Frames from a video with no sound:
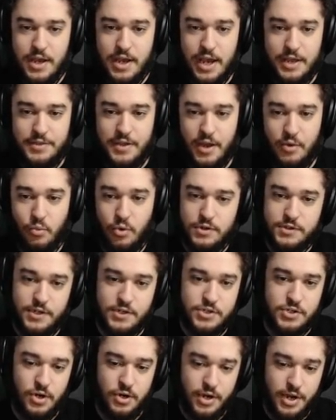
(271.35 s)
And then once I
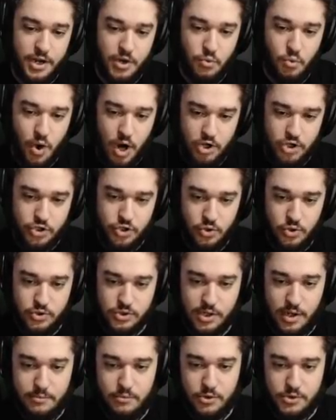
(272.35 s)
start getting Watchstones,
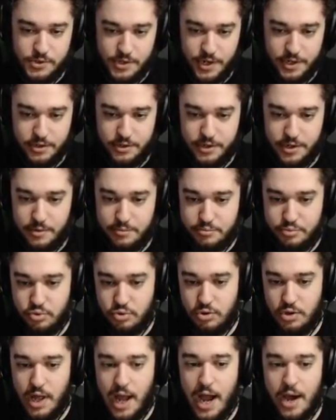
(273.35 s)
I'm most likely going to
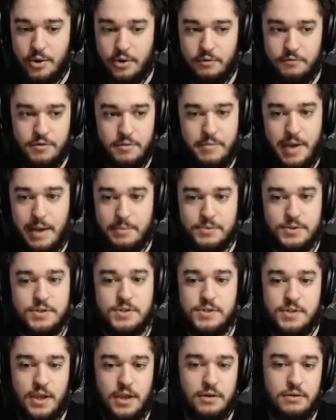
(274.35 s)
pull out of the map
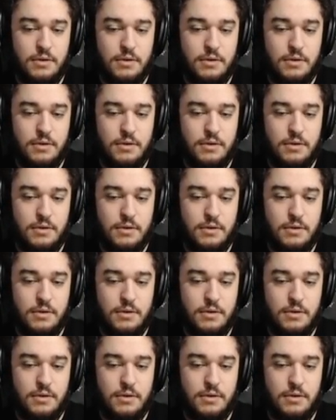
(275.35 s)
sustain.